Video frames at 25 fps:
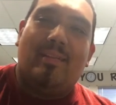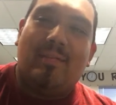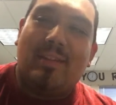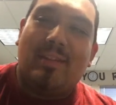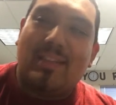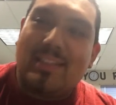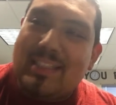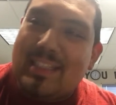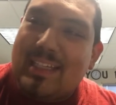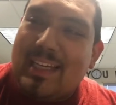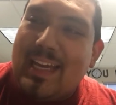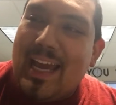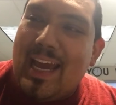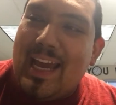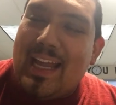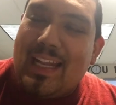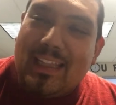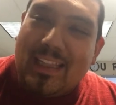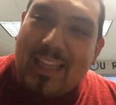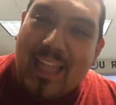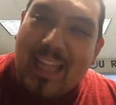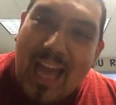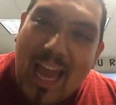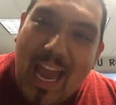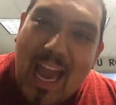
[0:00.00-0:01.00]
Once
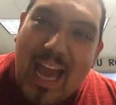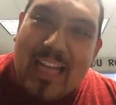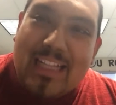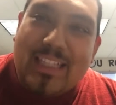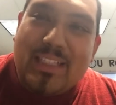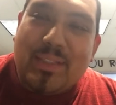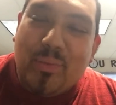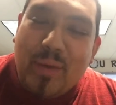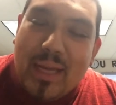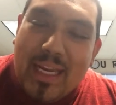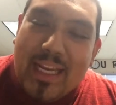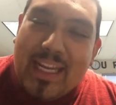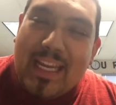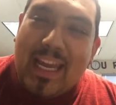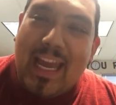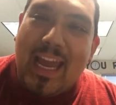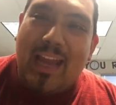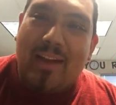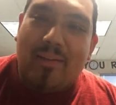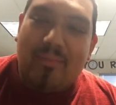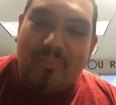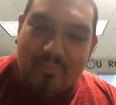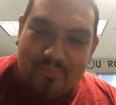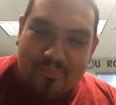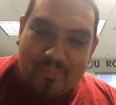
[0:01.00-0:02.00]
again, last week,
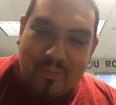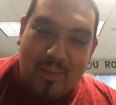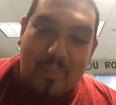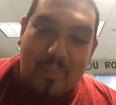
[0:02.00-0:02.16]
Tuesday